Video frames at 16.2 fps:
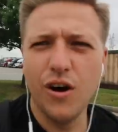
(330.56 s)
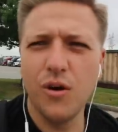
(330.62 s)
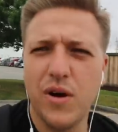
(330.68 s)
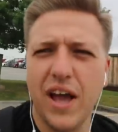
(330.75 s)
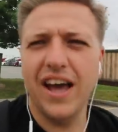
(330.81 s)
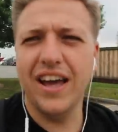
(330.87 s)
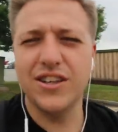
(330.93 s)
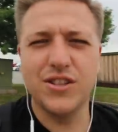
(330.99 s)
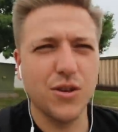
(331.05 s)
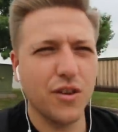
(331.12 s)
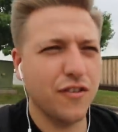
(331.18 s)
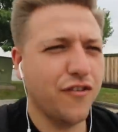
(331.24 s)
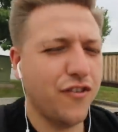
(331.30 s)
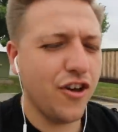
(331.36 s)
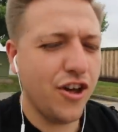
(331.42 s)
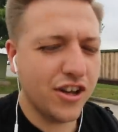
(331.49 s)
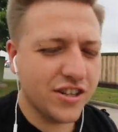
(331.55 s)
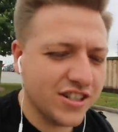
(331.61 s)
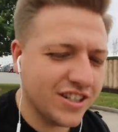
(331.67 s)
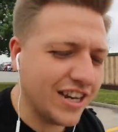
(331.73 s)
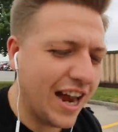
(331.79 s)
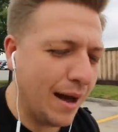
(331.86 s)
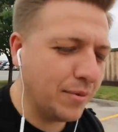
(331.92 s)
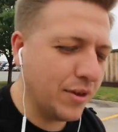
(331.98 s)
Okay, so the
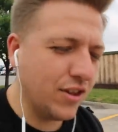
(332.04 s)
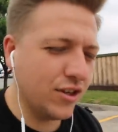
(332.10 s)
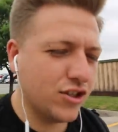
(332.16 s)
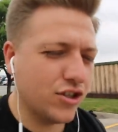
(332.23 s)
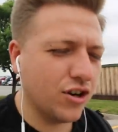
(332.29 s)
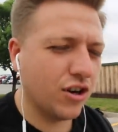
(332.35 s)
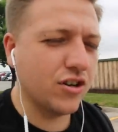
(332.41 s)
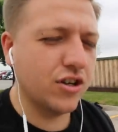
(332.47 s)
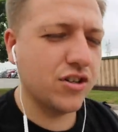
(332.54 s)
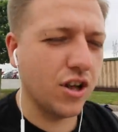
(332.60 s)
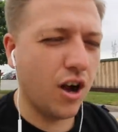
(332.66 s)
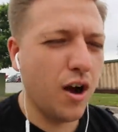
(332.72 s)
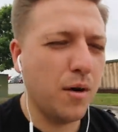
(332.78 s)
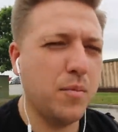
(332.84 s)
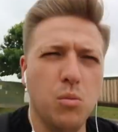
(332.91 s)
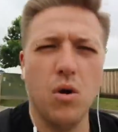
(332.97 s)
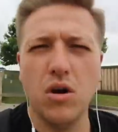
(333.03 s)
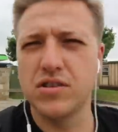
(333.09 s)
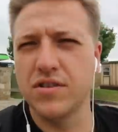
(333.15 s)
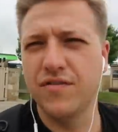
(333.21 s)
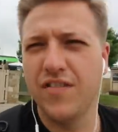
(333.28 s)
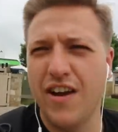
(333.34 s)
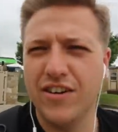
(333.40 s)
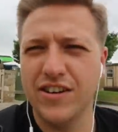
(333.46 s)
first stab at the truck stop
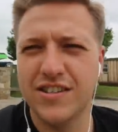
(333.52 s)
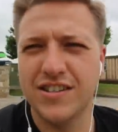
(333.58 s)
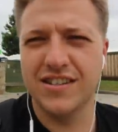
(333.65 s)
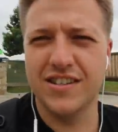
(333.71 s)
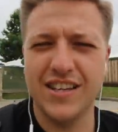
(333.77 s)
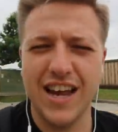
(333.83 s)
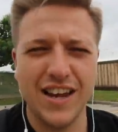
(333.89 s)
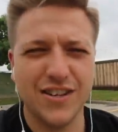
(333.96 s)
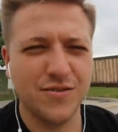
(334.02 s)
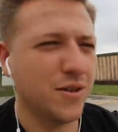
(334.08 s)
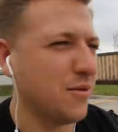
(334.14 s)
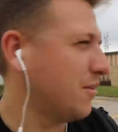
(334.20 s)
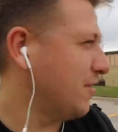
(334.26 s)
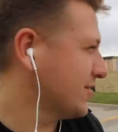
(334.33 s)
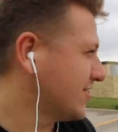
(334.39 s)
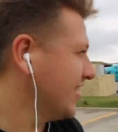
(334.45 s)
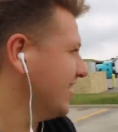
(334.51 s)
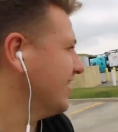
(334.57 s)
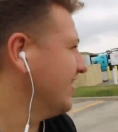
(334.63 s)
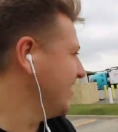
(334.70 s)
wasn't very successful, was it?